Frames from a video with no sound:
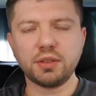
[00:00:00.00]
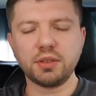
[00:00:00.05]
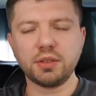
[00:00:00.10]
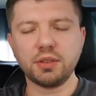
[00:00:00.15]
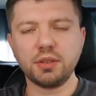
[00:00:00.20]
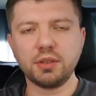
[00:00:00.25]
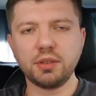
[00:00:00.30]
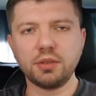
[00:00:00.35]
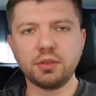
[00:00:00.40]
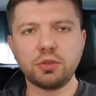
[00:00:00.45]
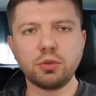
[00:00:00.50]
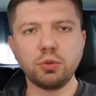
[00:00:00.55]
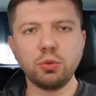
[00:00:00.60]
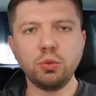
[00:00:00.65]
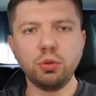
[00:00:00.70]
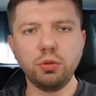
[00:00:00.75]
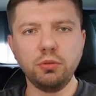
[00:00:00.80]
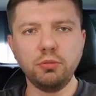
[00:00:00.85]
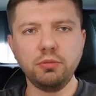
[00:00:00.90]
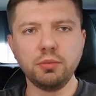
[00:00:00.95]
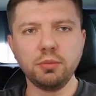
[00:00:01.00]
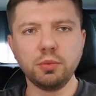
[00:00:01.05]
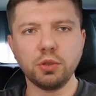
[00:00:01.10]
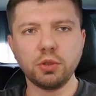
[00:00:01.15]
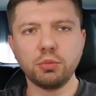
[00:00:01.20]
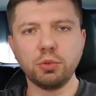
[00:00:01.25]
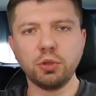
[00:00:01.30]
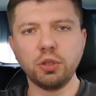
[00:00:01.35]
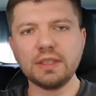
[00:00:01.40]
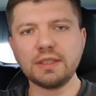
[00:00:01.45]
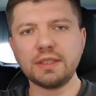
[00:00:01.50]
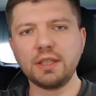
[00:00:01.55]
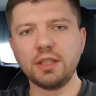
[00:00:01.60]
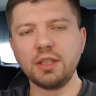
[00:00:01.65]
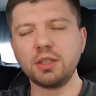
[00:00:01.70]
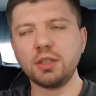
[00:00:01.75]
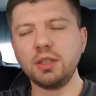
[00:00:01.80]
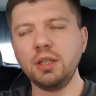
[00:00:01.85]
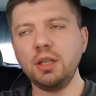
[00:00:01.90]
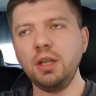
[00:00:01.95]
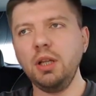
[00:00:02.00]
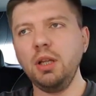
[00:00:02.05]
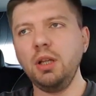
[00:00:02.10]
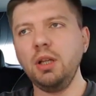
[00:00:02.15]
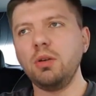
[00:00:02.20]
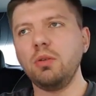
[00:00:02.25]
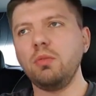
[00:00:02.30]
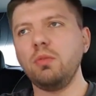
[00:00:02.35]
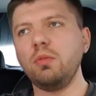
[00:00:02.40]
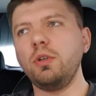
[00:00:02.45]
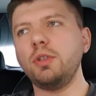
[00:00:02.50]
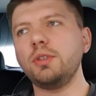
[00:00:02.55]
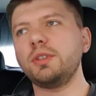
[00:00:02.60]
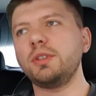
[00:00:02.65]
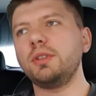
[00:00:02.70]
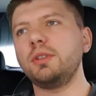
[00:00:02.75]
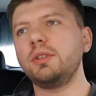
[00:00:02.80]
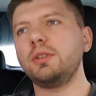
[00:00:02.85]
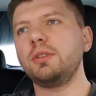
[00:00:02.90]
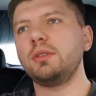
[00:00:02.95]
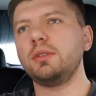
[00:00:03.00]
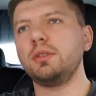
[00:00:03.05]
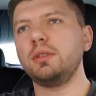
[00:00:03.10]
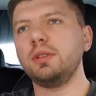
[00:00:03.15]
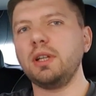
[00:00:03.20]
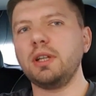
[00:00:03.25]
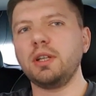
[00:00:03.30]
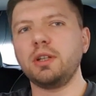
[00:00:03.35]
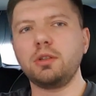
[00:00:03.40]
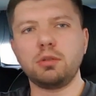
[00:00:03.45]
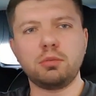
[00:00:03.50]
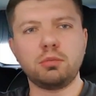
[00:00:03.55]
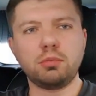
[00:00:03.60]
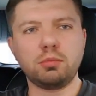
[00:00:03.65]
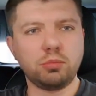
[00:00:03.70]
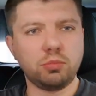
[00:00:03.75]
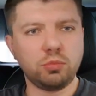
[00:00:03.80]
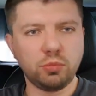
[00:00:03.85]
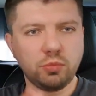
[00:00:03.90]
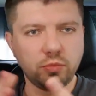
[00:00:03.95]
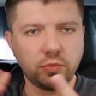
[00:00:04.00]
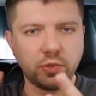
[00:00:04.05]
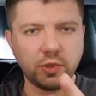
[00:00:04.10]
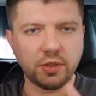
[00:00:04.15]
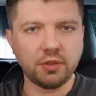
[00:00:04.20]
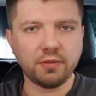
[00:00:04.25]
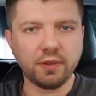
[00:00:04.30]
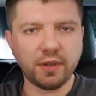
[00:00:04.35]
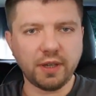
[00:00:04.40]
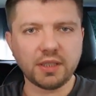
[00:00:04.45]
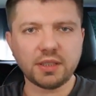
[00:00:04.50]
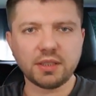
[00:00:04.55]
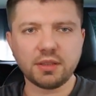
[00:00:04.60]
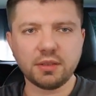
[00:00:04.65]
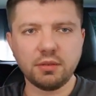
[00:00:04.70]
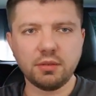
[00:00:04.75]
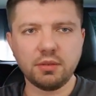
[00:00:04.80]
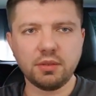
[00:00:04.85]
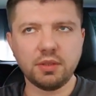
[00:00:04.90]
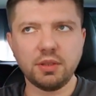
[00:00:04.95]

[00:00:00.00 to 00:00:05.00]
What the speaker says: Człuchów on Moja station wasn't like very fast.